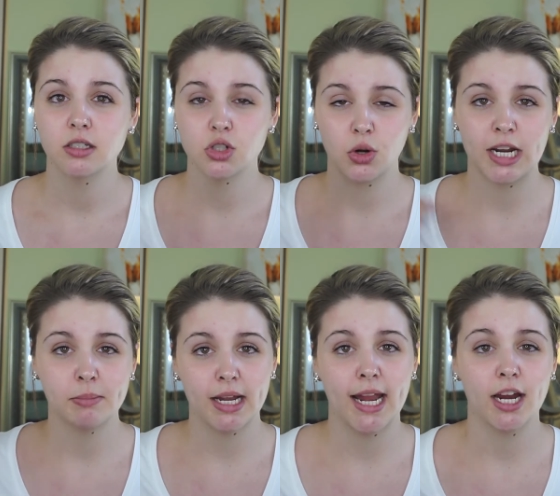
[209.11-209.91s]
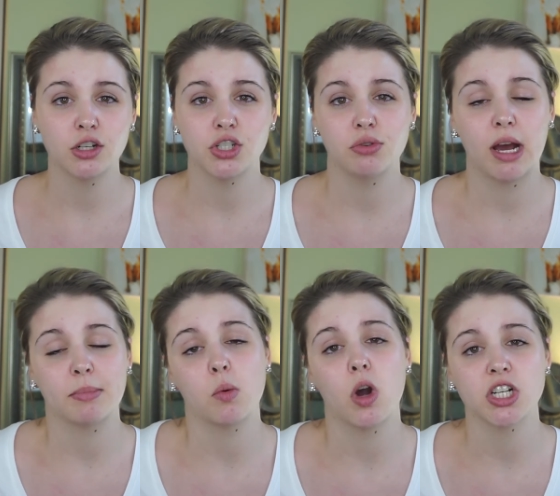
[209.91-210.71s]
train my hair to not
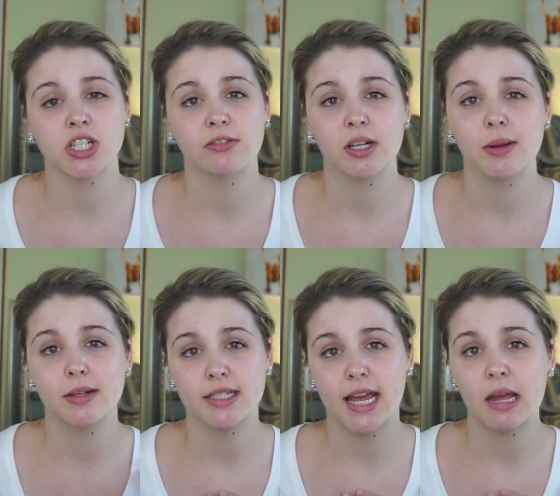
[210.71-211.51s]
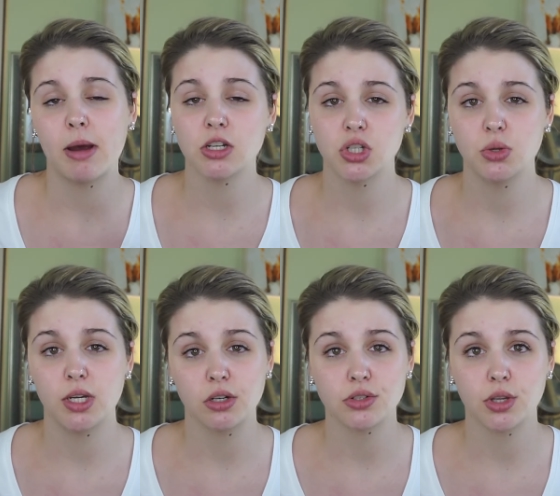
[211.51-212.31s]
be washed every day about 2
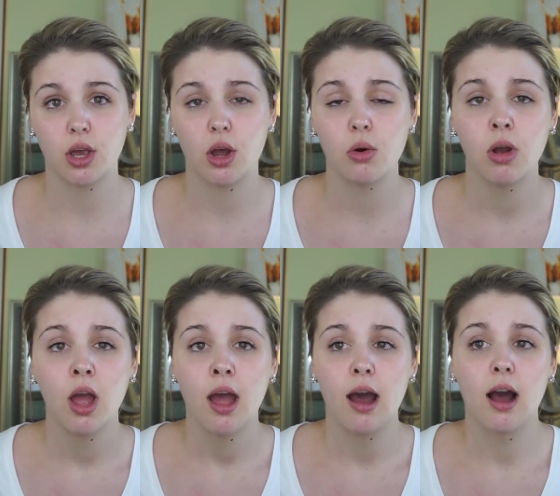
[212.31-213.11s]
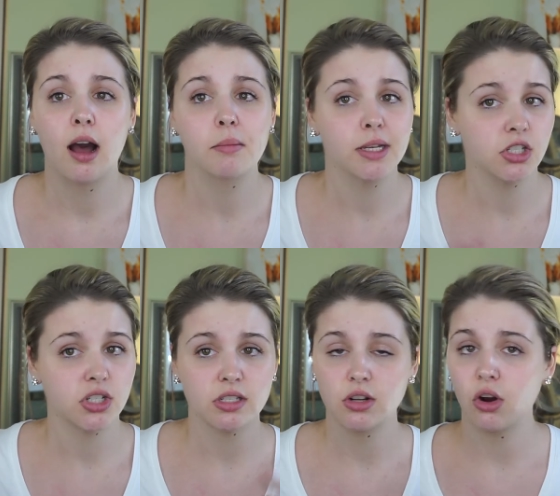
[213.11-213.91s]
years ago. And
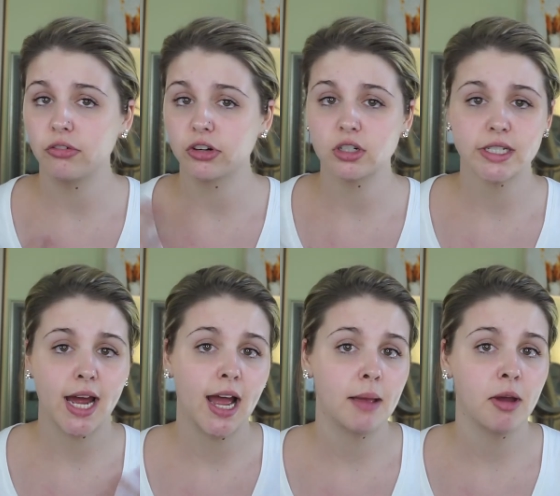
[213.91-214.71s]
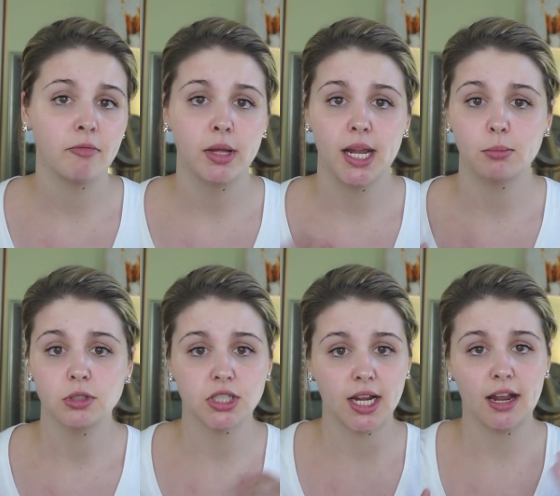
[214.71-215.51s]
just over time, I've been
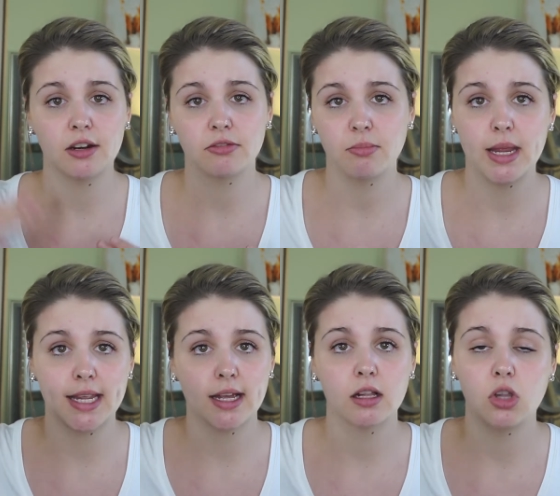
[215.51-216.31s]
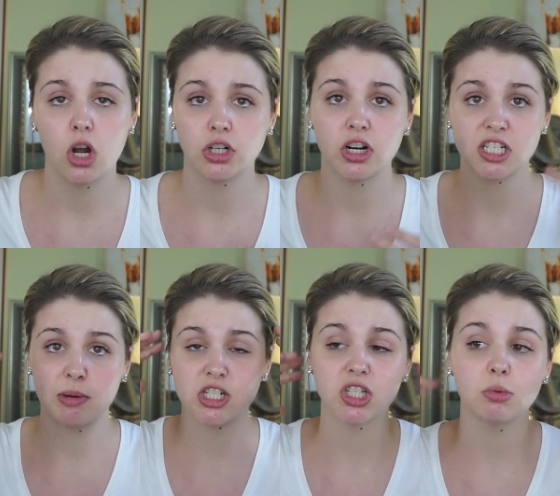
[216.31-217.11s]
able to kind of make it longer,
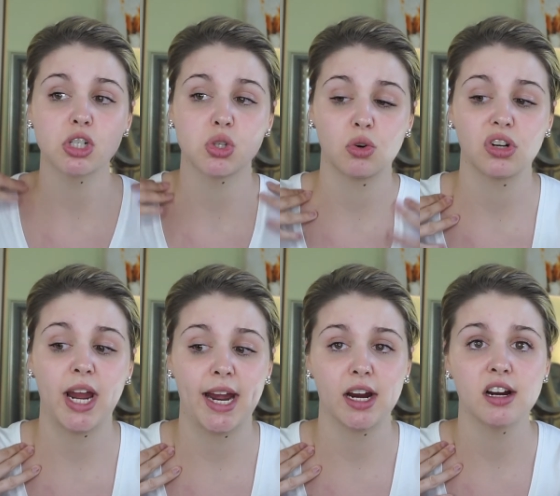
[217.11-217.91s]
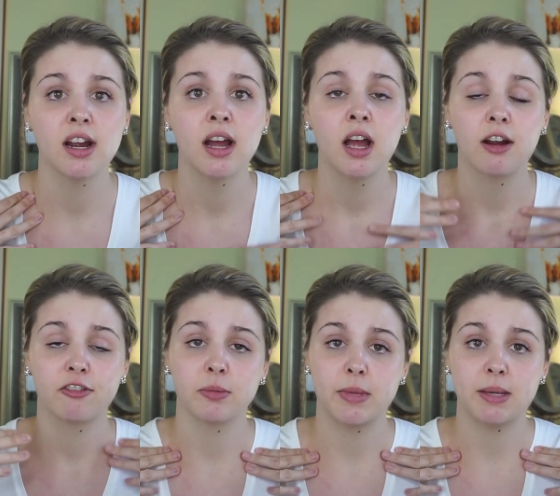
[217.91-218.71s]
especially with shorter hair.
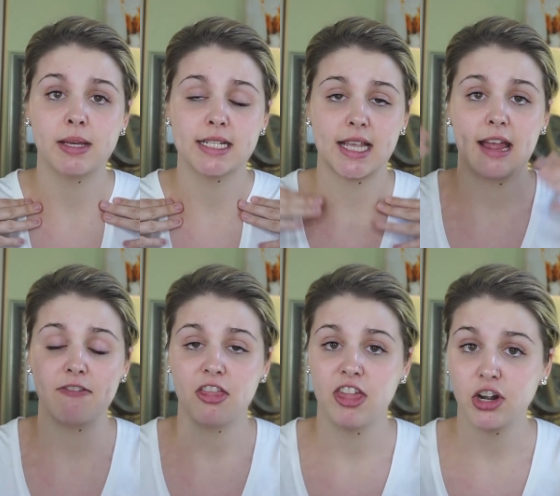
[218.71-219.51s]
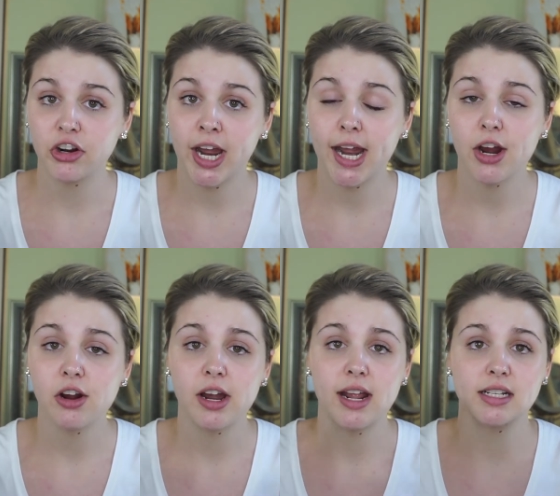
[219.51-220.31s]
For me, because I have thinner
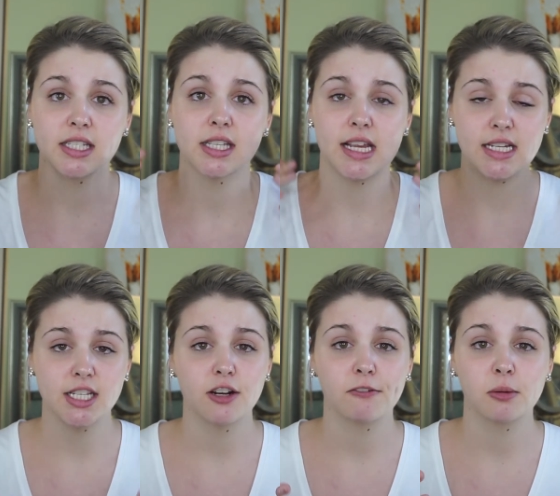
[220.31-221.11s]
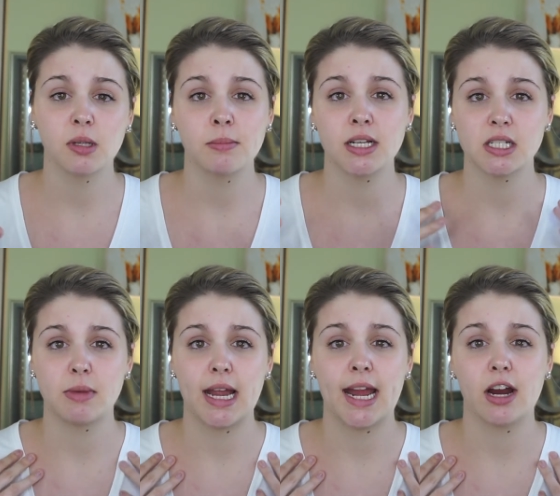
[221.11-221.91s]
hair, it's easier for me because
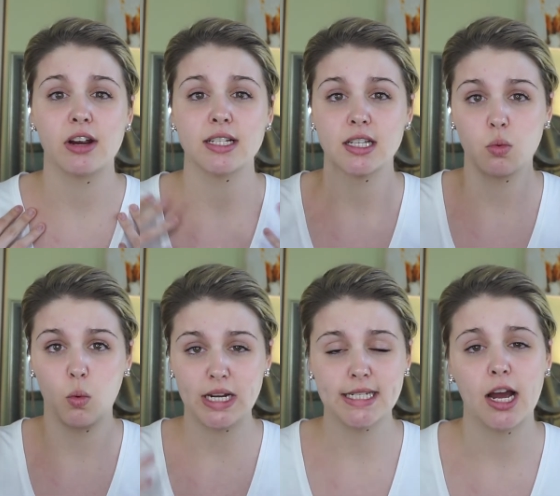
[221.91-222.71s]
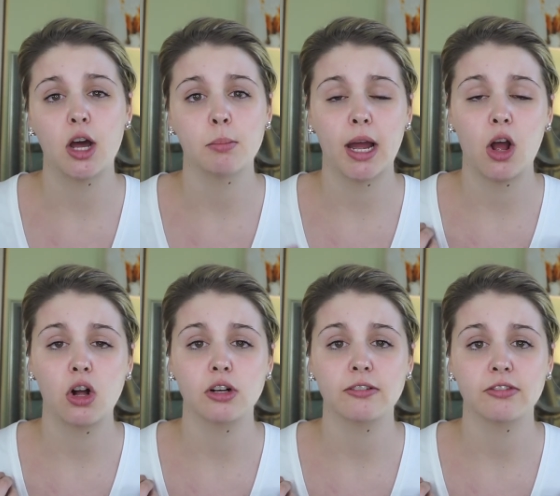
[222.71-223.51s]
my hair isn't weighed down by
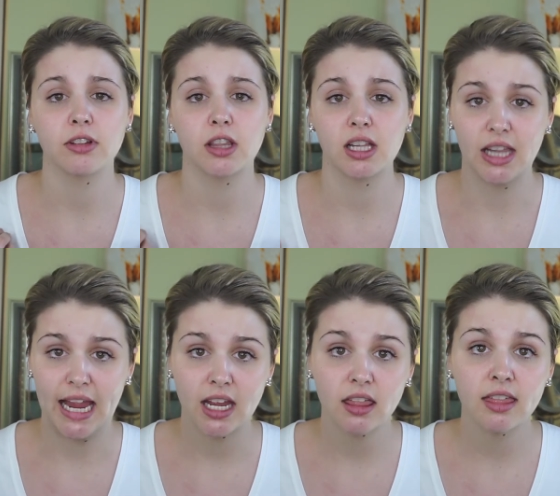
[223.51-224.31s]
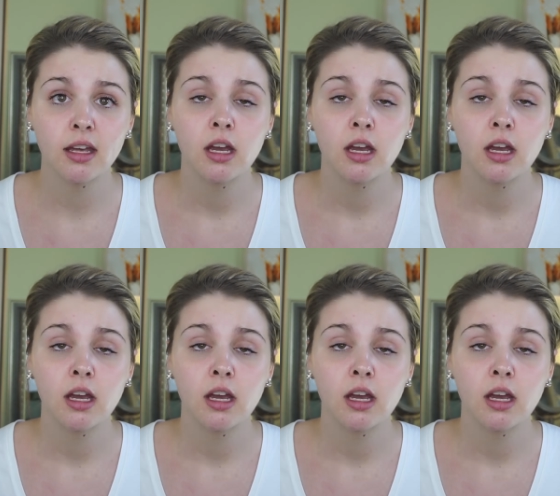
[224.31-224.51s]
all the length.